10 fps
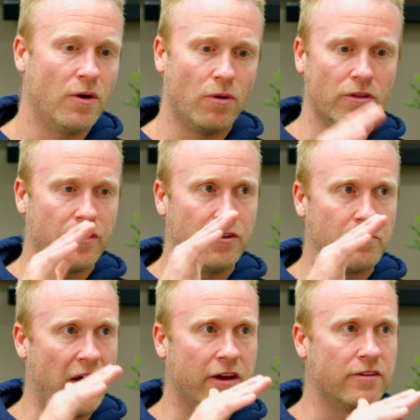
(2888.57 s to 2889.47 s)
All of those
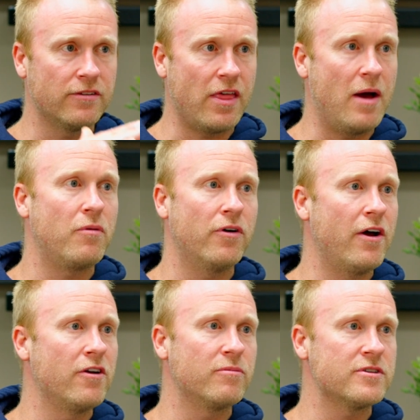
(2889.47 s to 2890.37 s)
packages at that point,
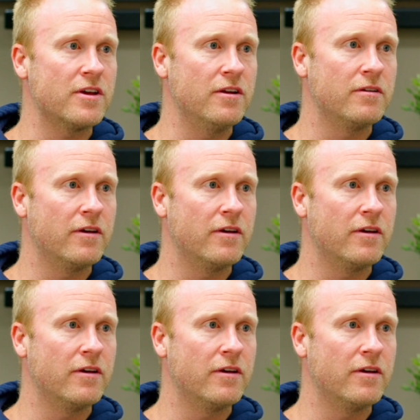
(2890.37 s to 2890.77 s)
100%.